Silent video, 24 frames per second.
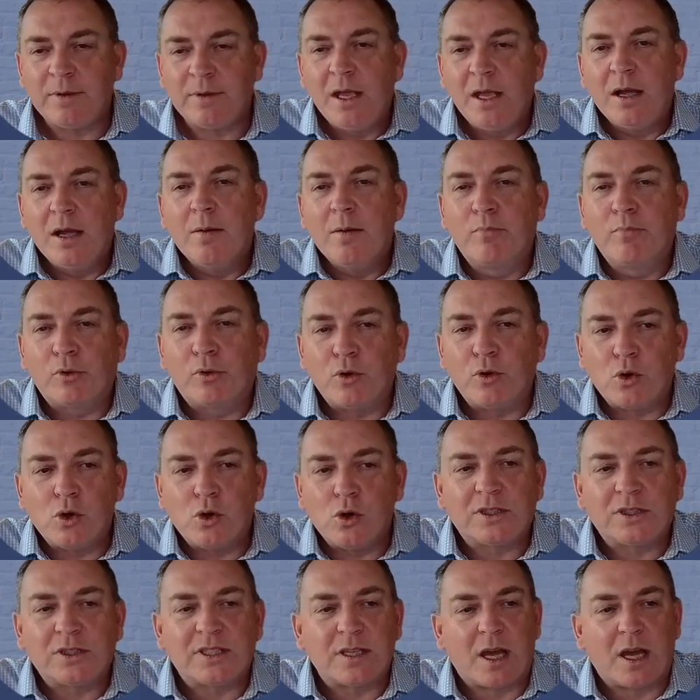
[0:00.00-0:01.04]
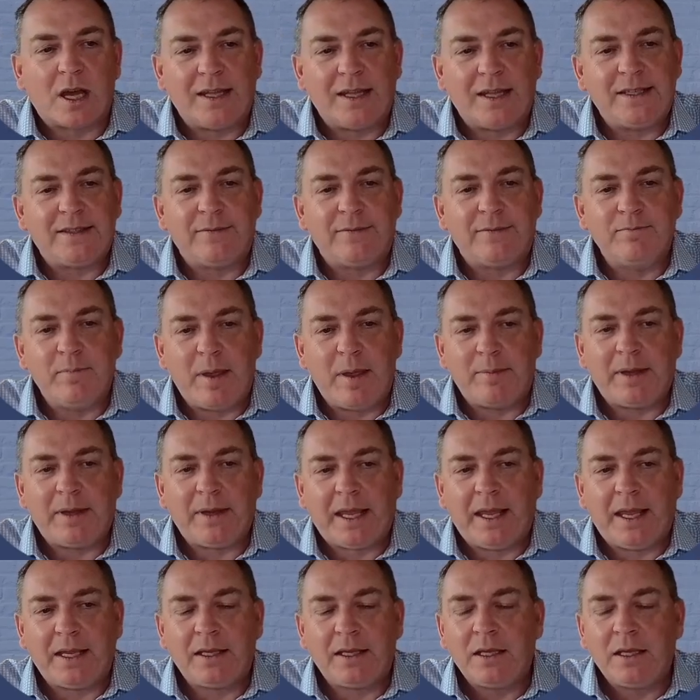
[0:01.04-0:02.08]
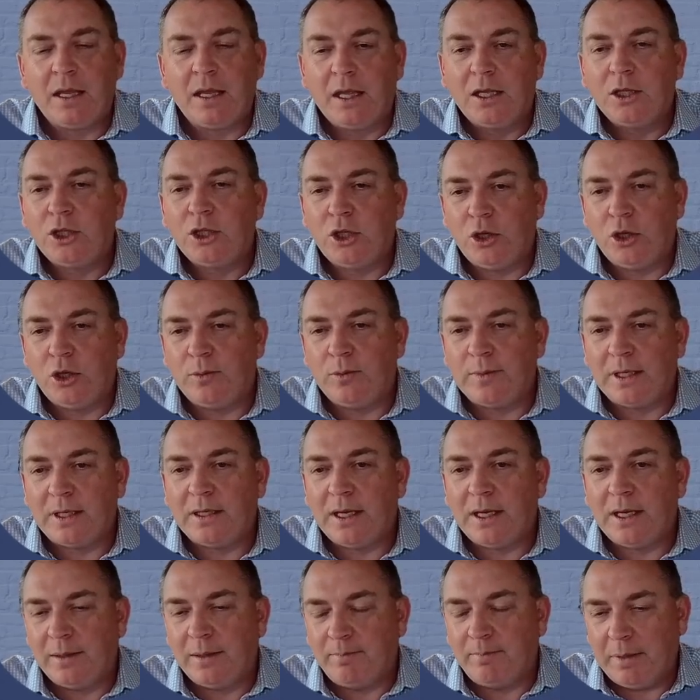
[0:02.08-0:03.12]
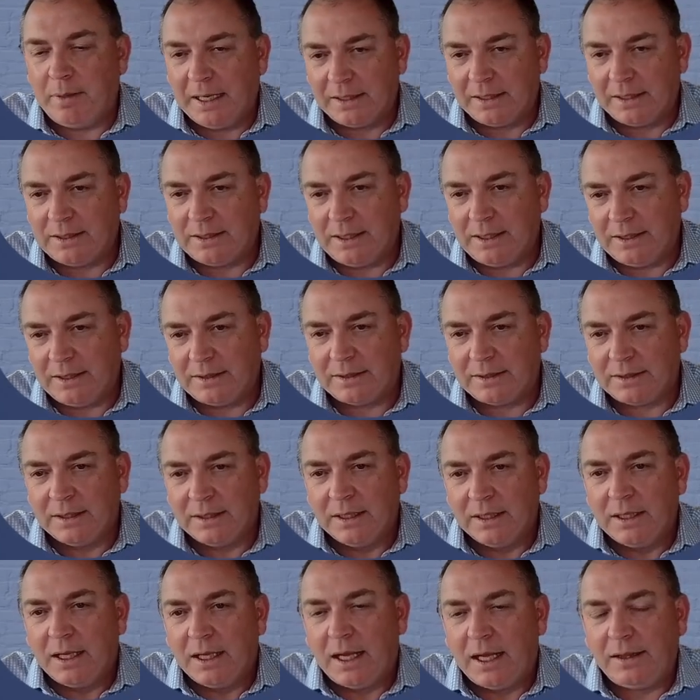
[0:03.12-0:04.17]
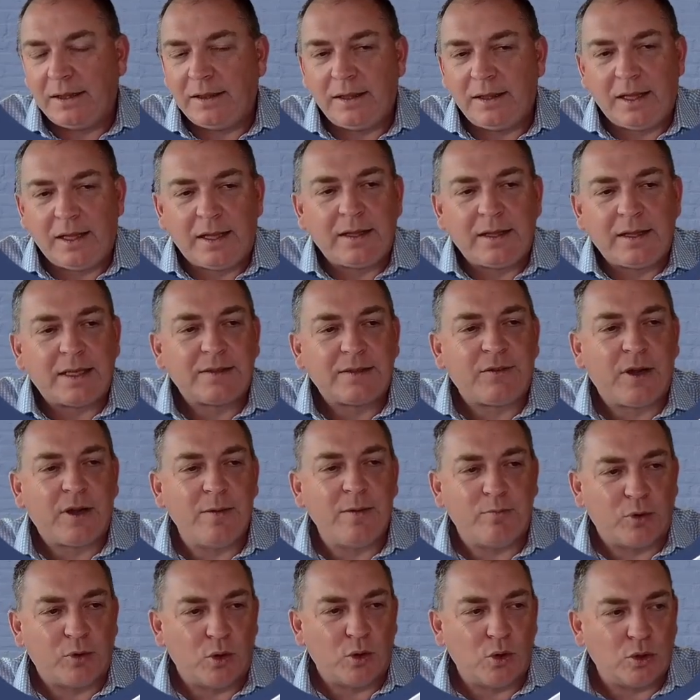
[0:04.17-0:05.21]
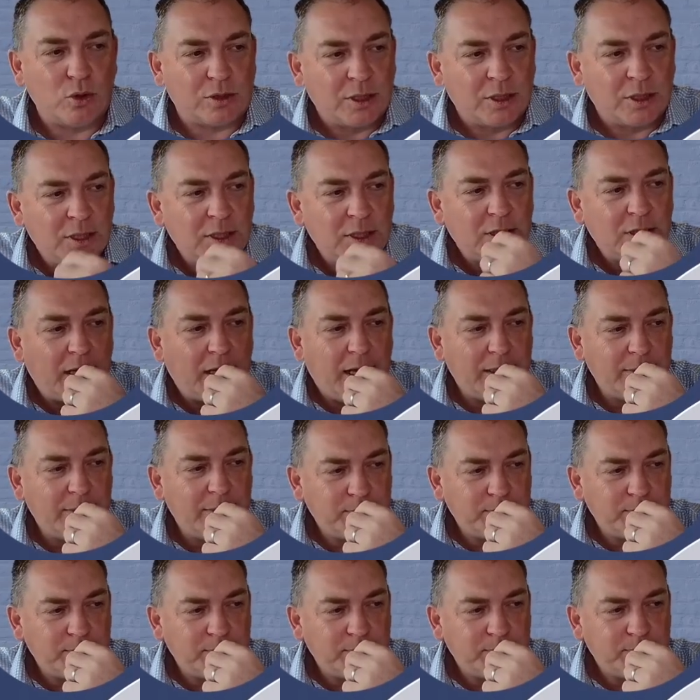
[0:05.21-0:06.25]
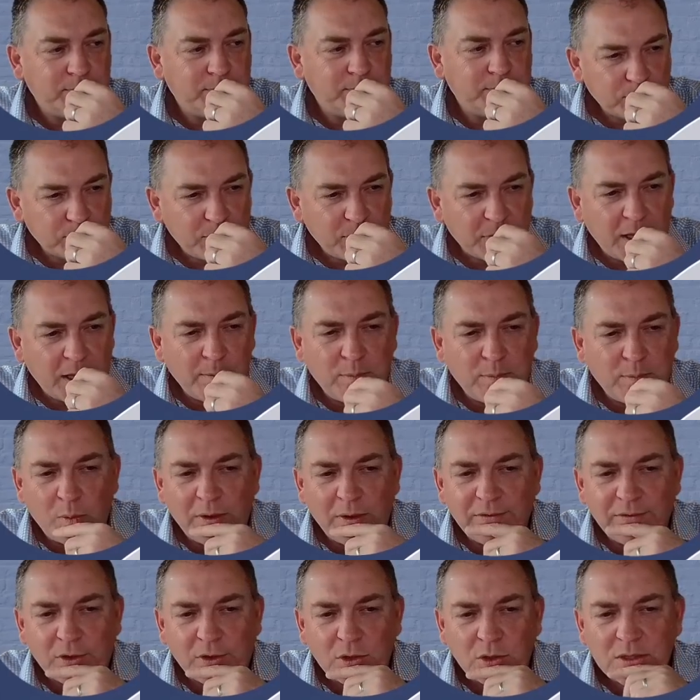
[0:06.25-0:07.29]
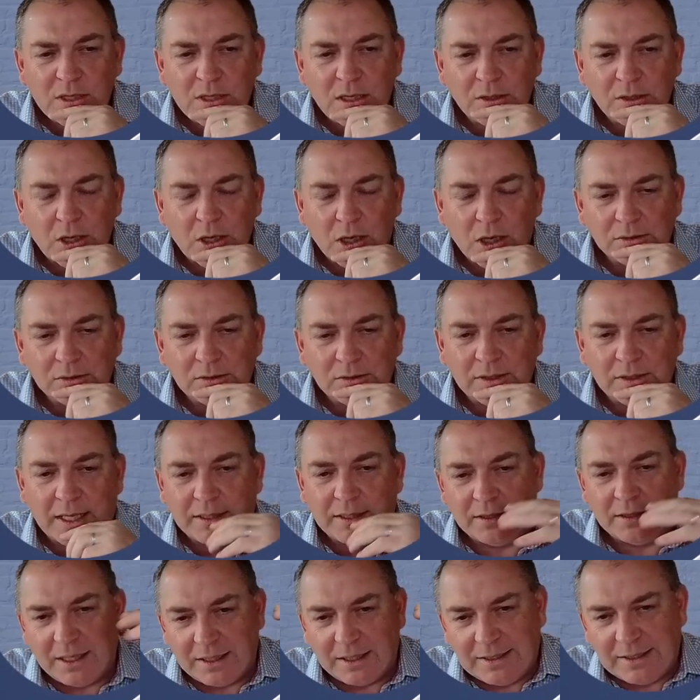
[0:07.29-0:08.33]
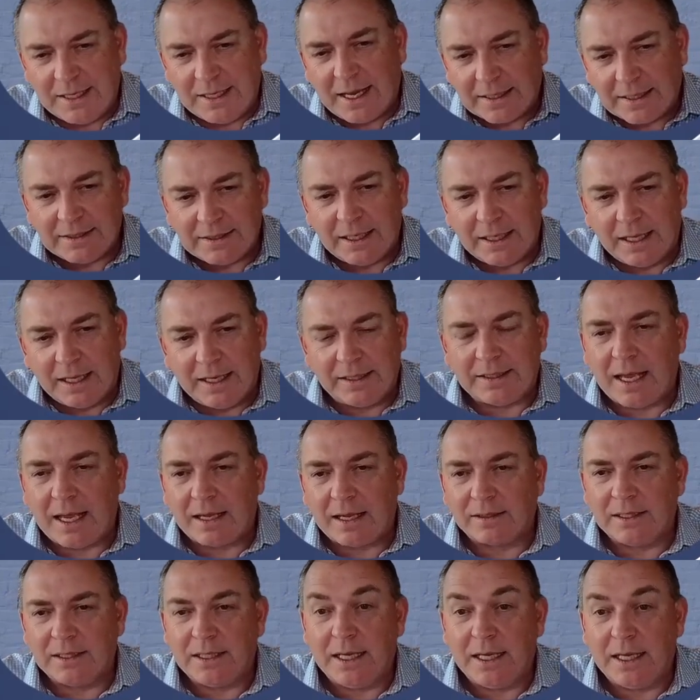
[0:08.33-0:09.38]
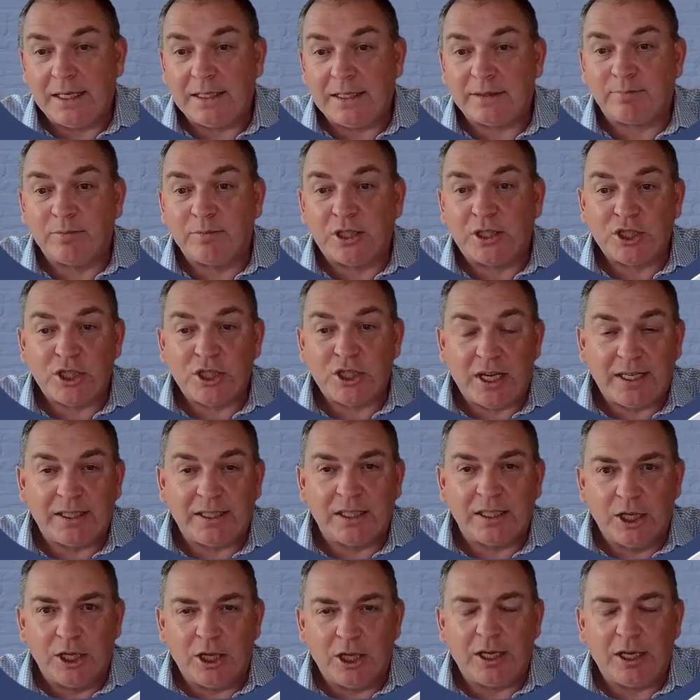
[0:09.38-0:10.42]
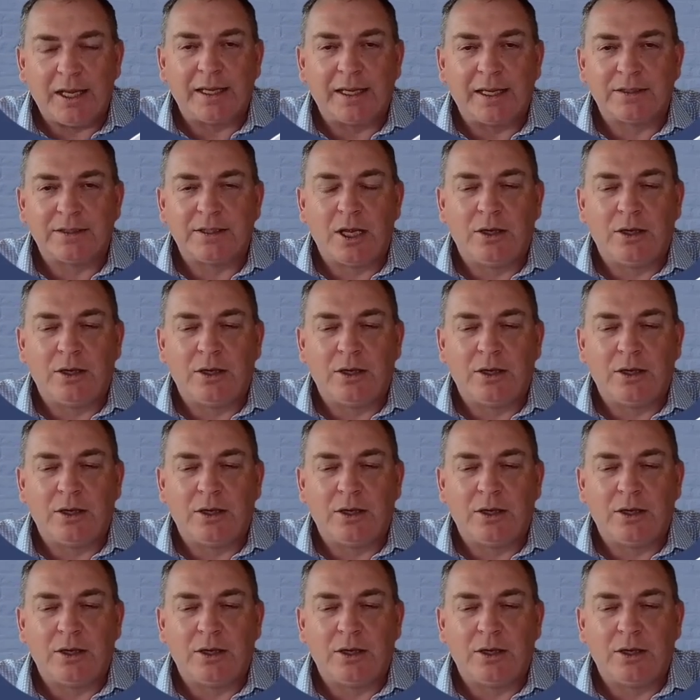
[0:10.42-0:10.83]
broad science of mimicking human abilities. And that's very broad. But we've also got then the next layer down is machine learning. So